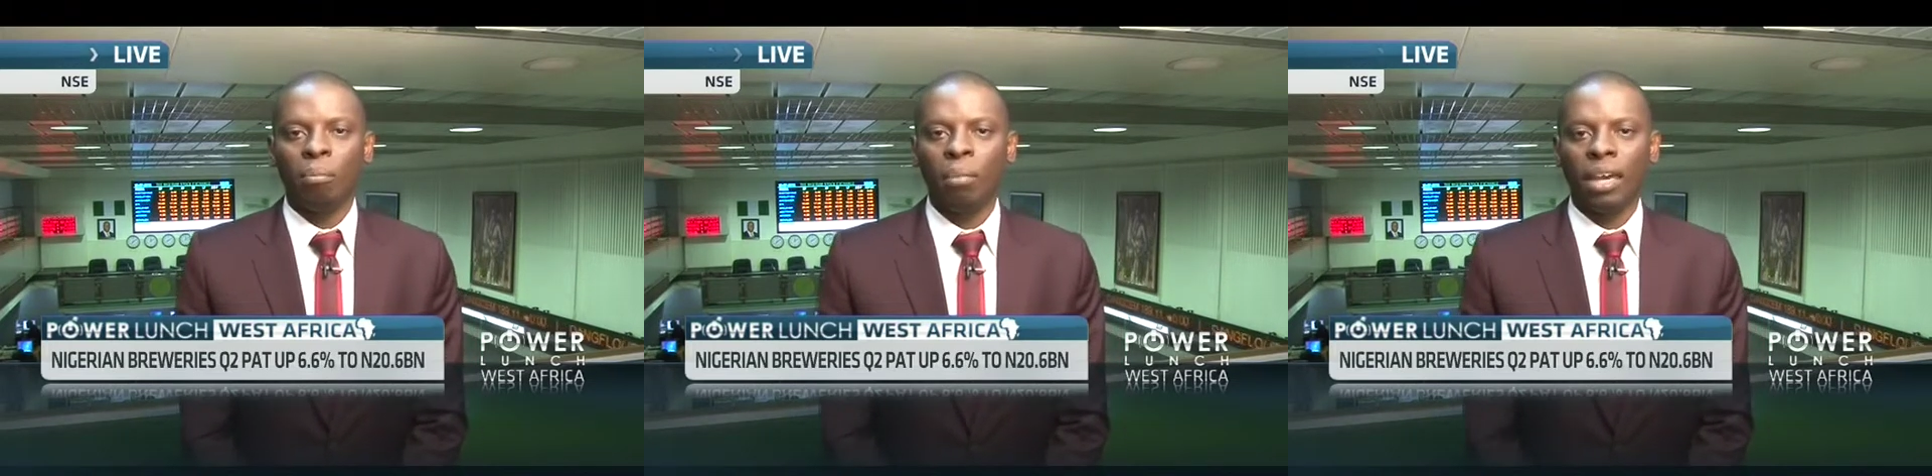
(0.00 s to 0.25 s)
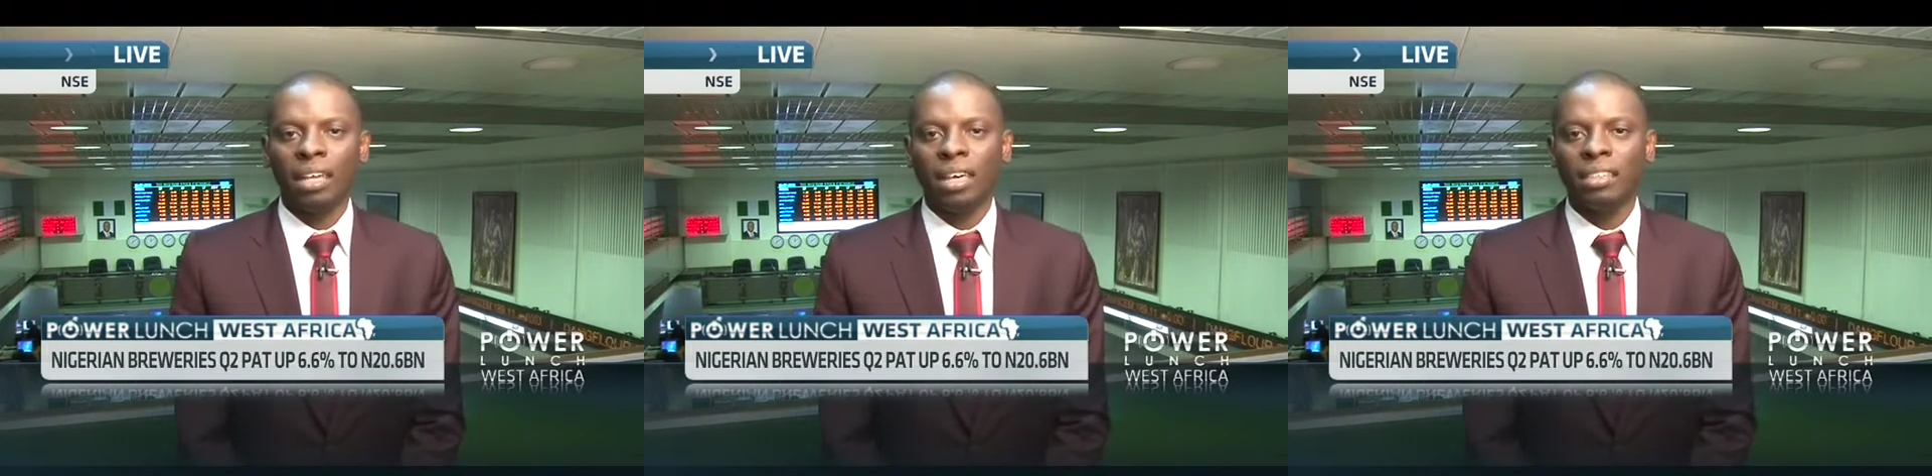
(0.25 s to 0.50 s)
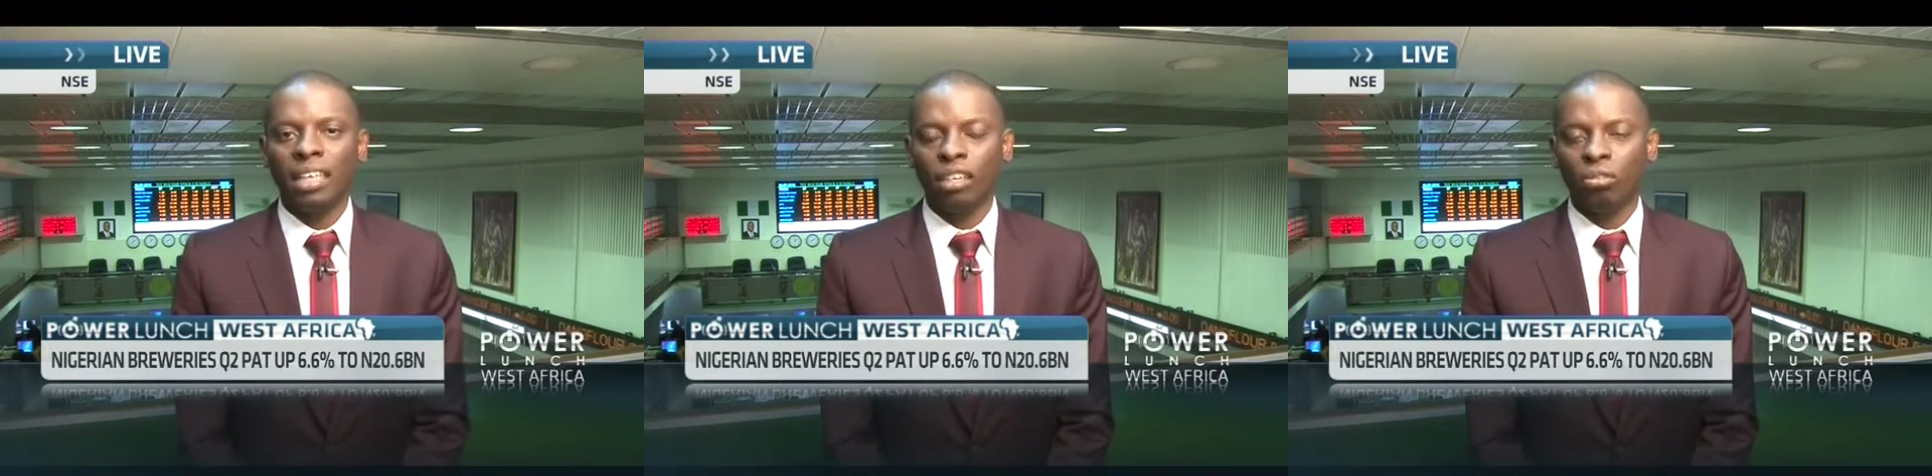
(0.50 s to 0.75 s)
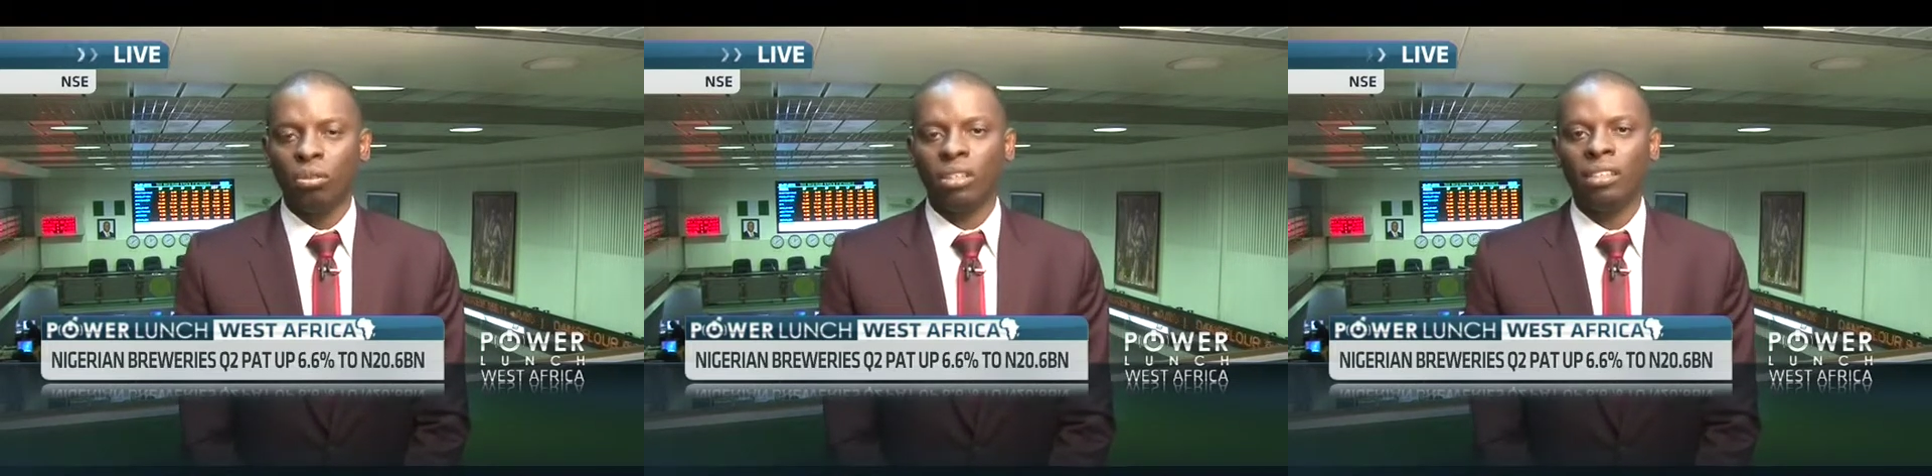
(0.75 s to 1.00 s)
market has
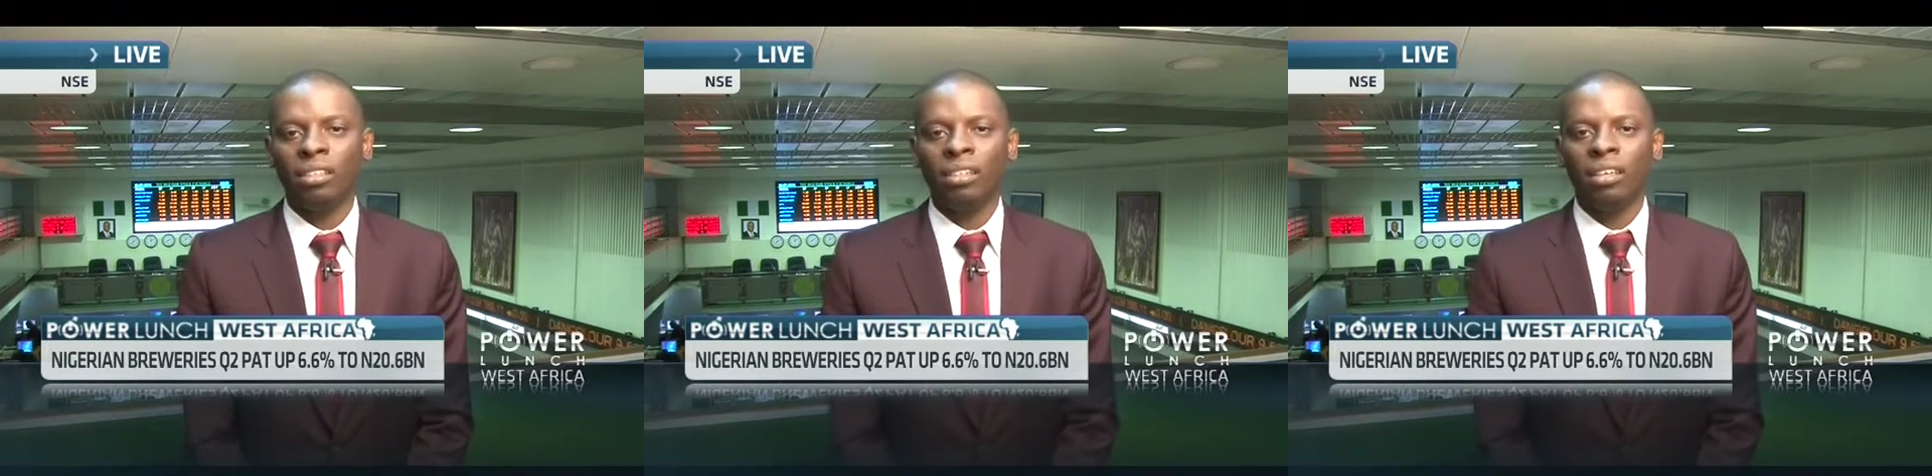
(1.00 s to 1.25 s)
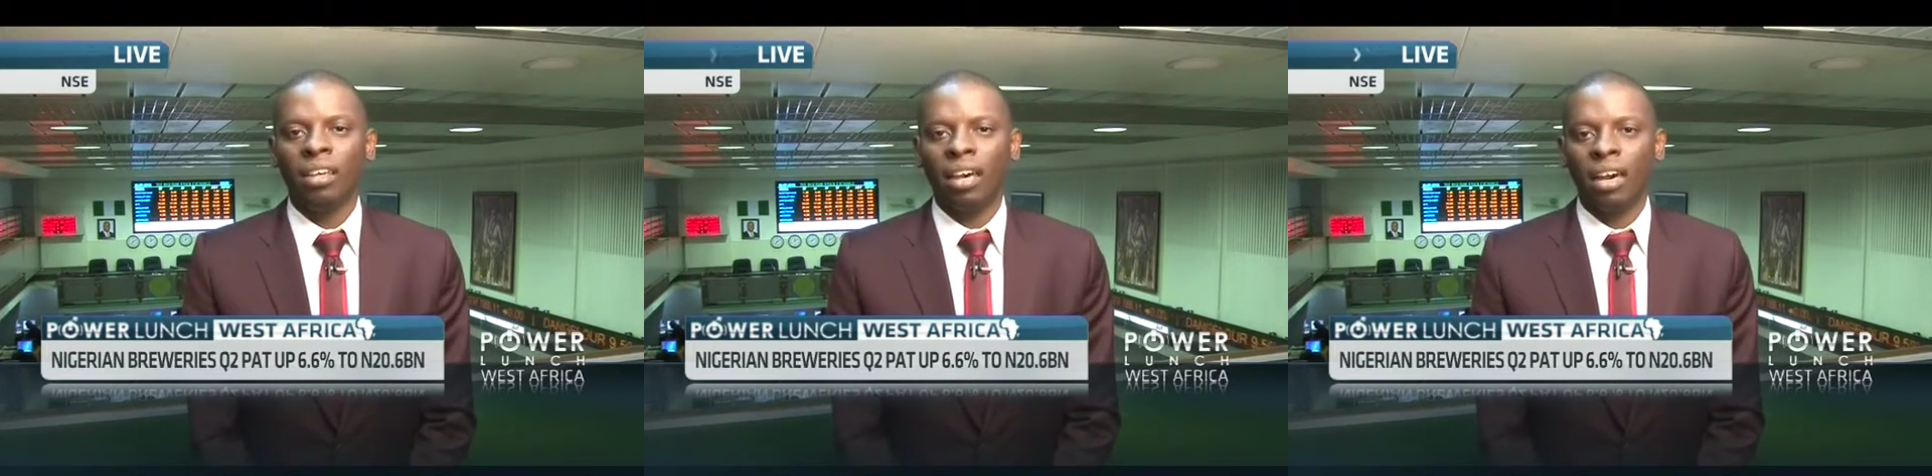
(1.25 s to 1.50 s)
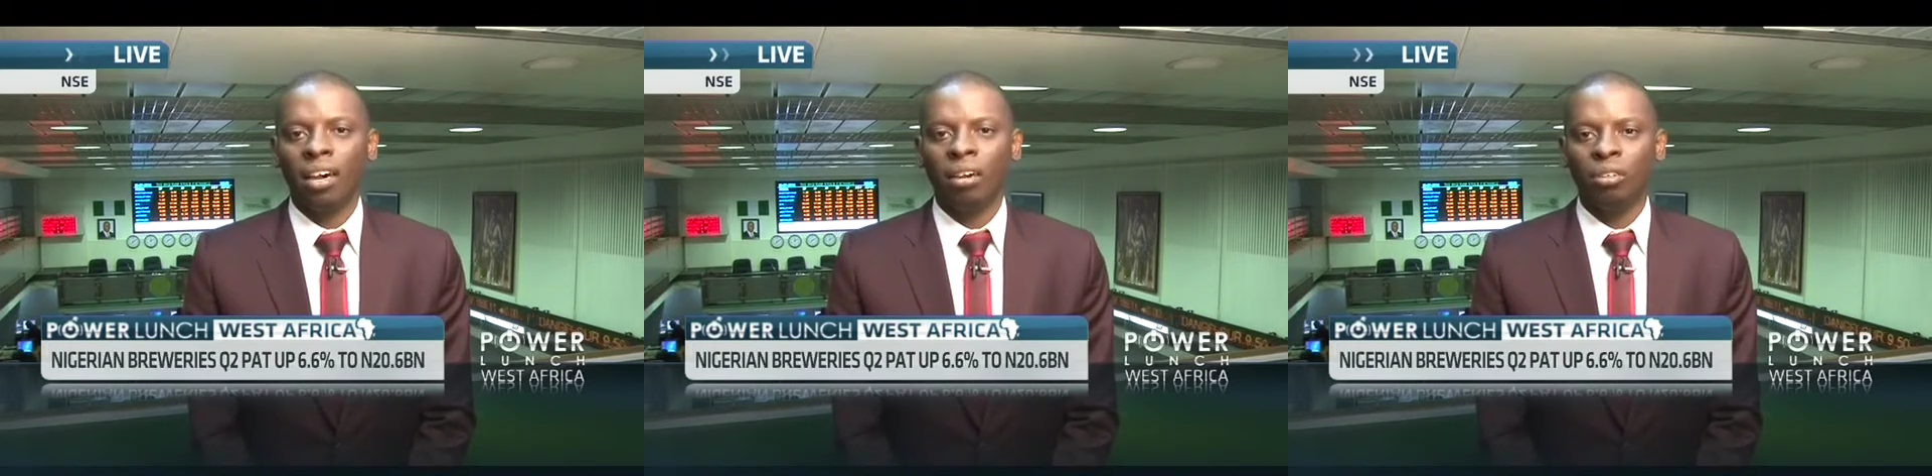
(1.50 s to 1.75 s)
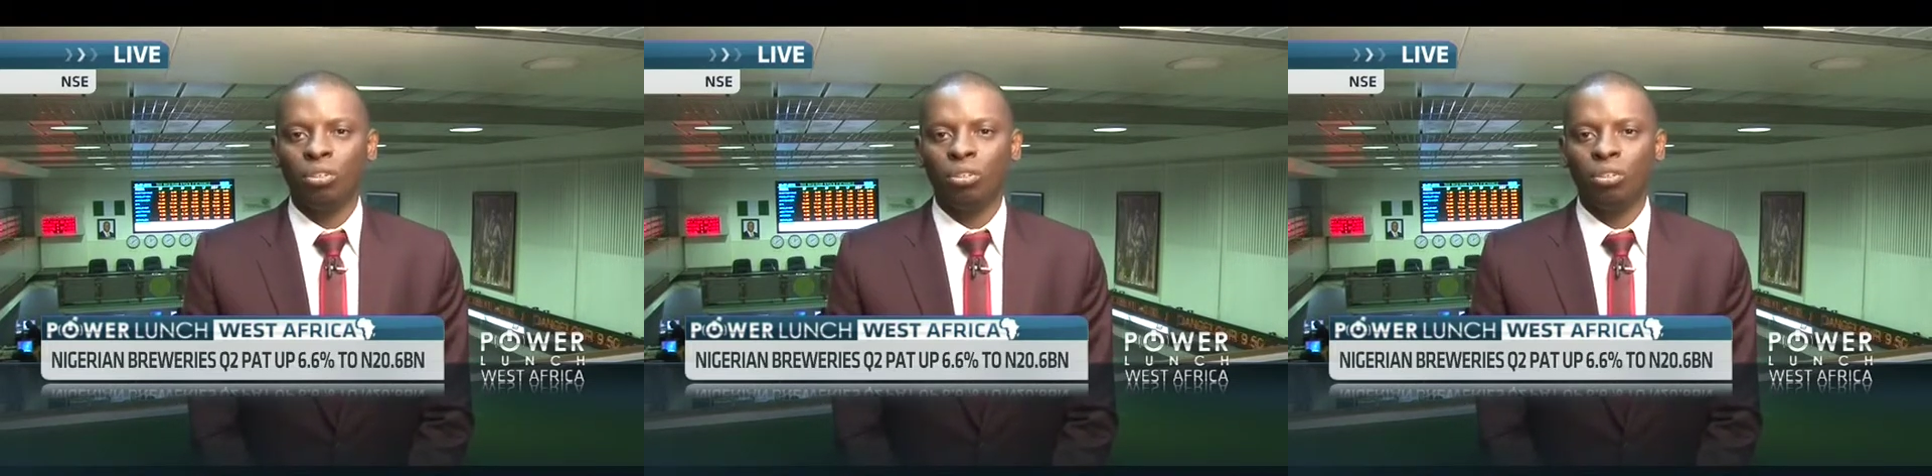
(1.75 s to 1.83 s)
actually uh,